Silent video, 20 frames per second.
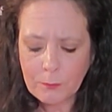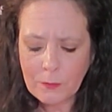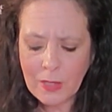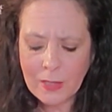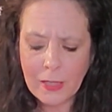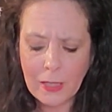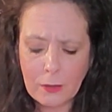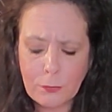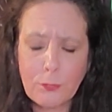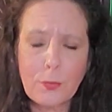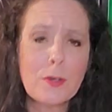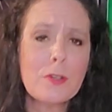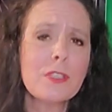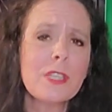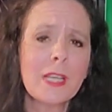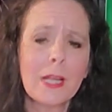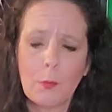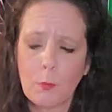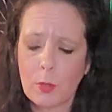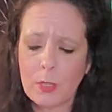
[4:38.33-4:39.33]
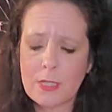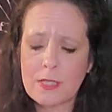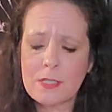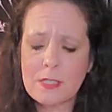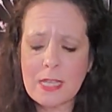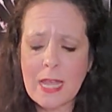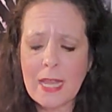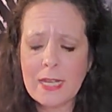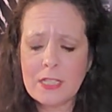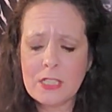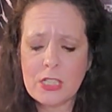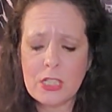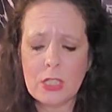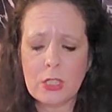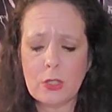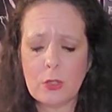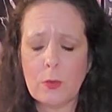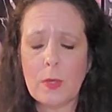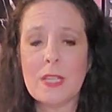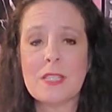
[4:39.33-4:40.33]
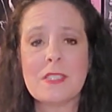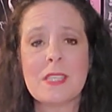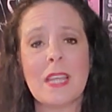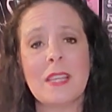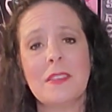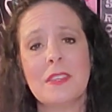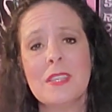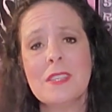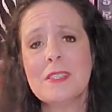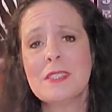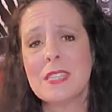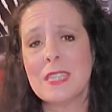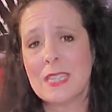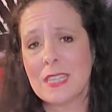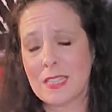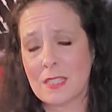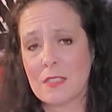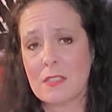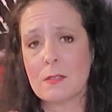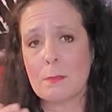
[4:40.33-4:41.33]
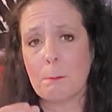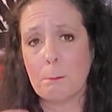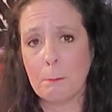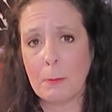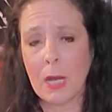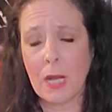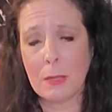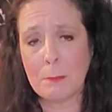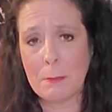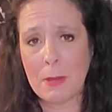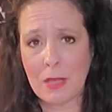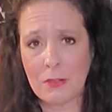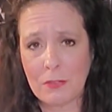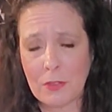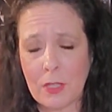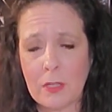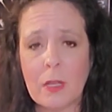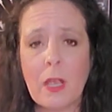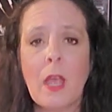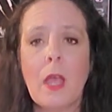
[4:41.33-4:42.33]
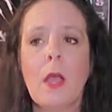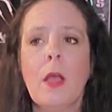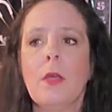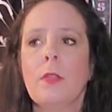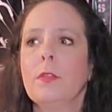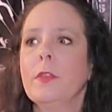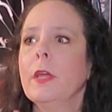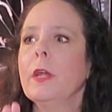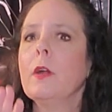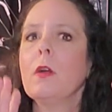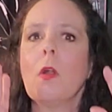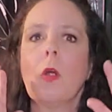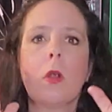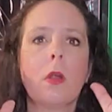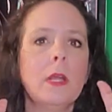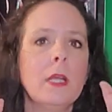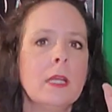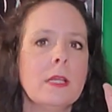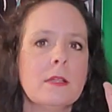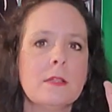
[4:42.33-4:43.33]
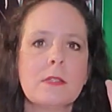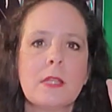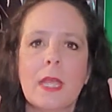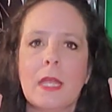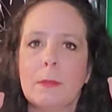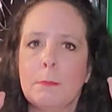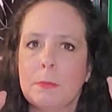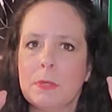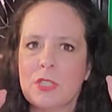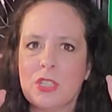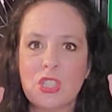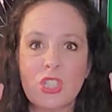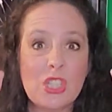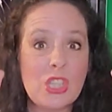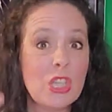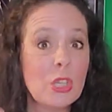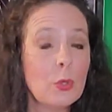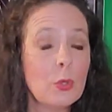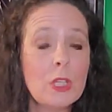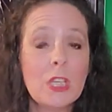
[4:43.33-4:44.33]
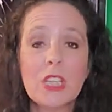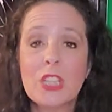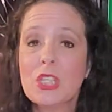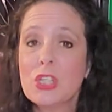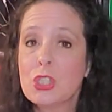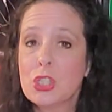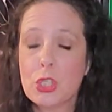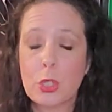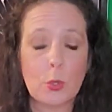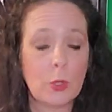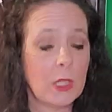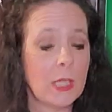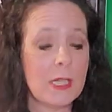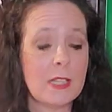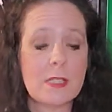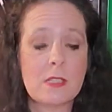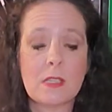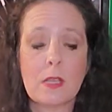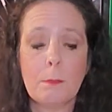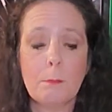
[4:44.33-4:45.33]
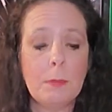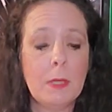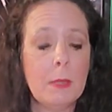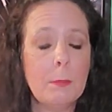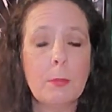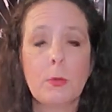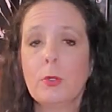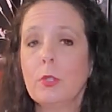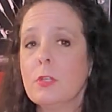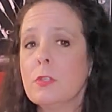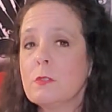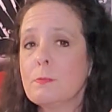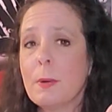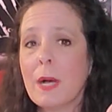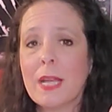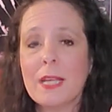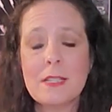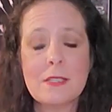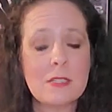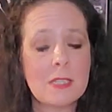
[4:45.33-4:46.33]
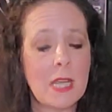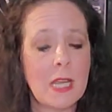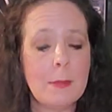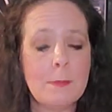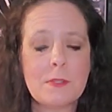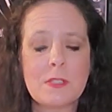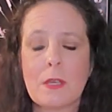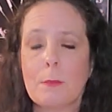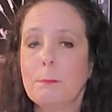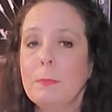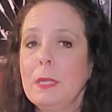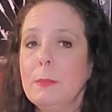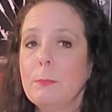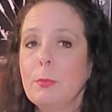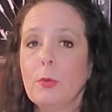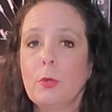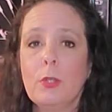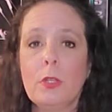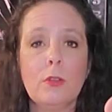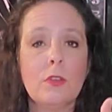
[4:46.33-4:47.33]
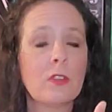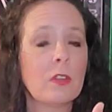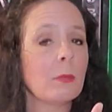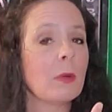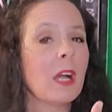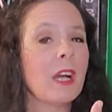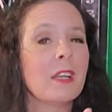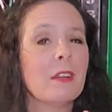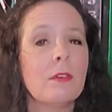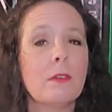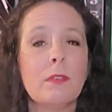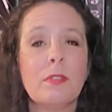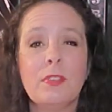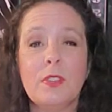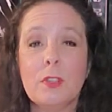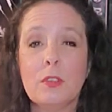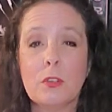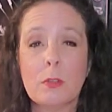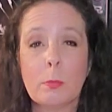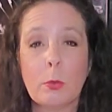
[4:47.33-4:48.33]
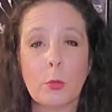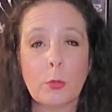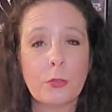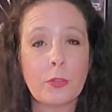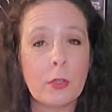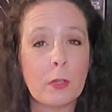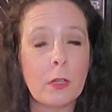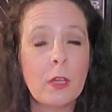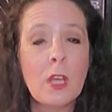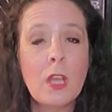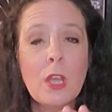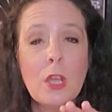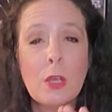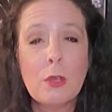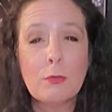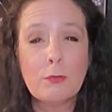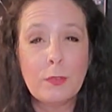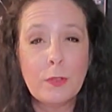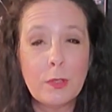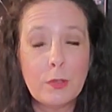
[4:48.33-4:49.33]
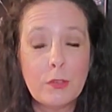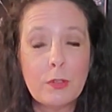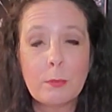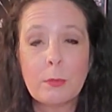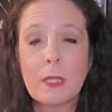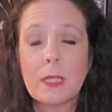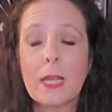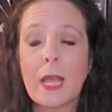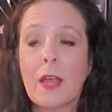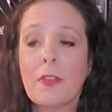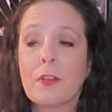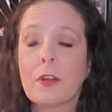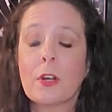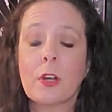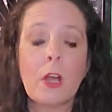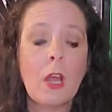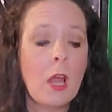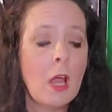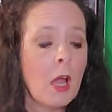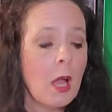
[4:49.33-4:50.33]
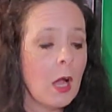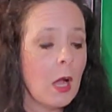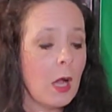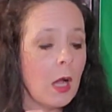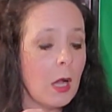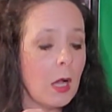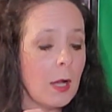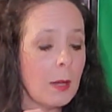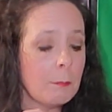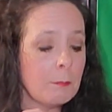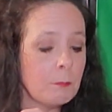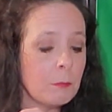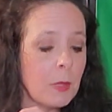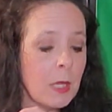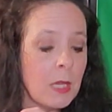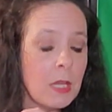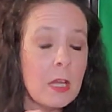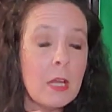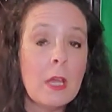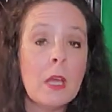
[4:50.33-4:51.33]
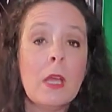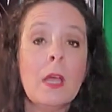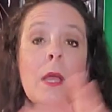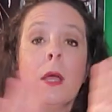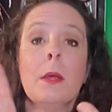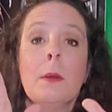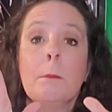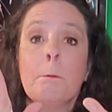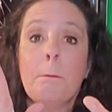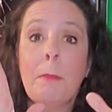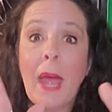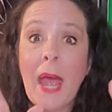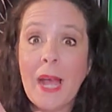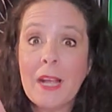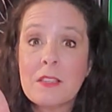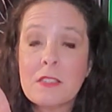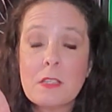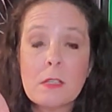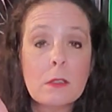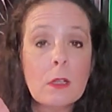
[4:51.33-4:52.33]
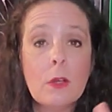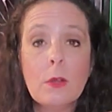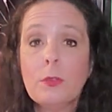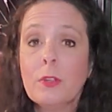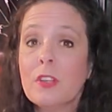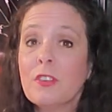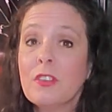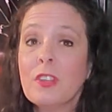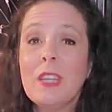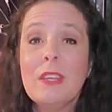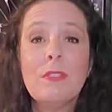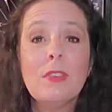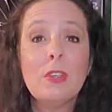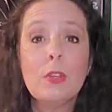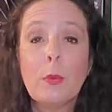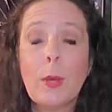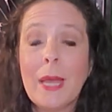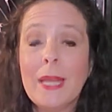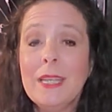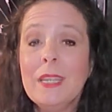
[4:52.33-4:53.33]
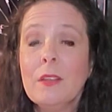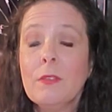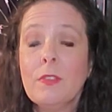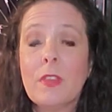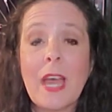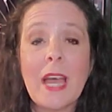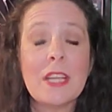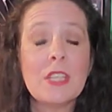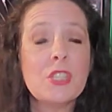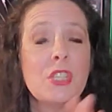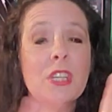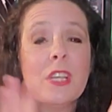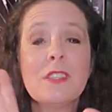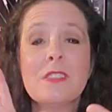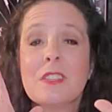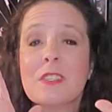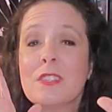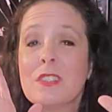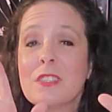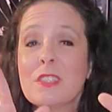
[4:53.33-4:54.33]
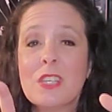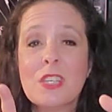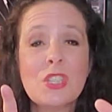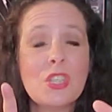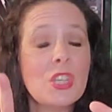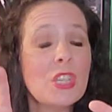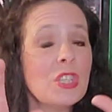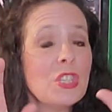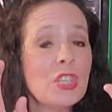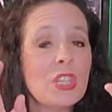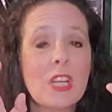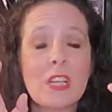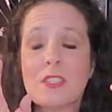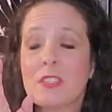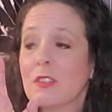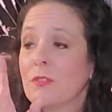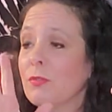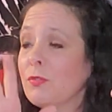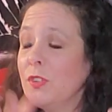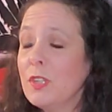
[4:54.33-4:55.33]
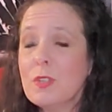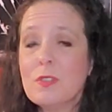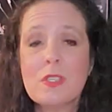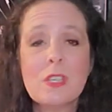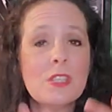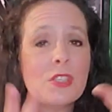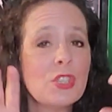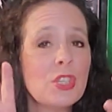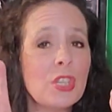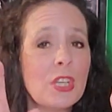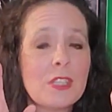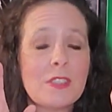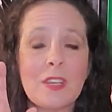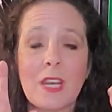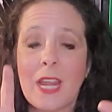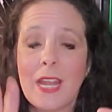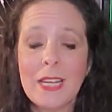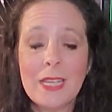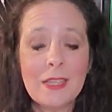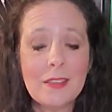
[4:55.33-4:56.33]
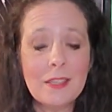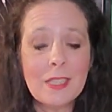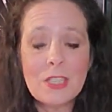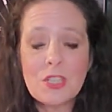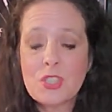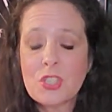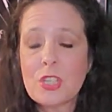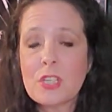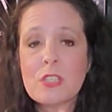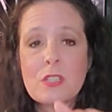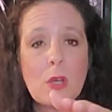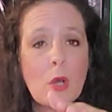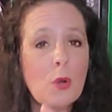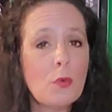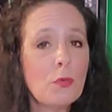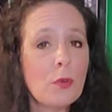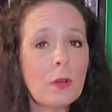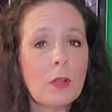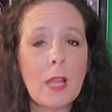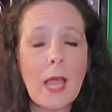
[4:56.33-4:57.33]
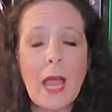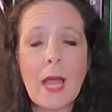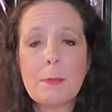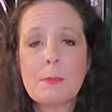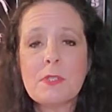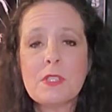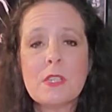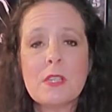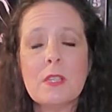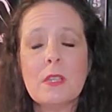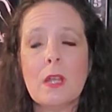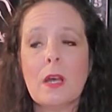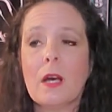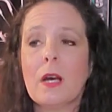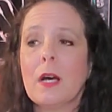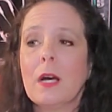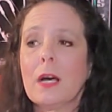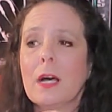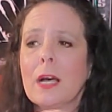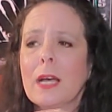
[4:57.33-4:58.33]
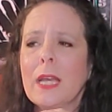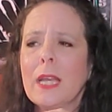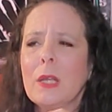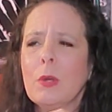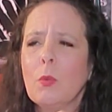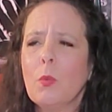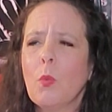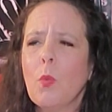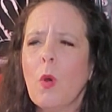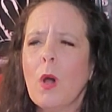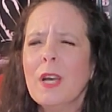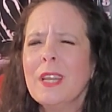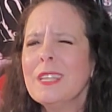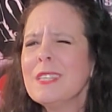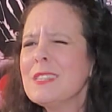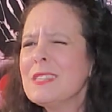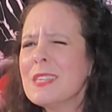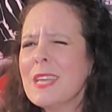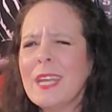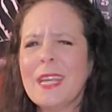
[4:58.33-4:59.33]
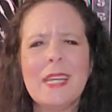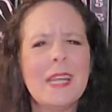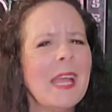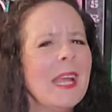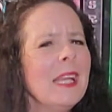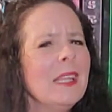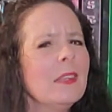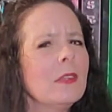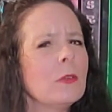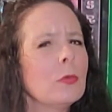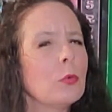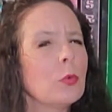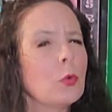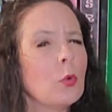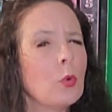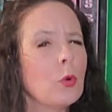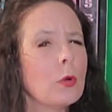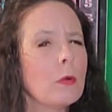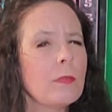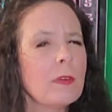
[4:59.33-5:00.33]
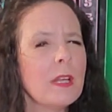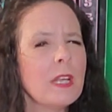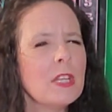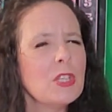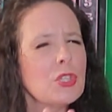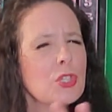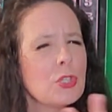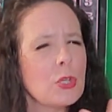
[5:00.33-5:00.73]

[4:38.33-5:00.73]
Now, the first thing I want to say to you is that this is my method. There is a bazillion jillion. Some people use bias tape. Some people use some kind of a fusible to fuse them together. Pat Salone doesn't even do any of that. She doesn't stitch it. She doesn't fuse it. She doesn't anything. She just overlaps it. I want to say 1/8 to 1/4 of an inch.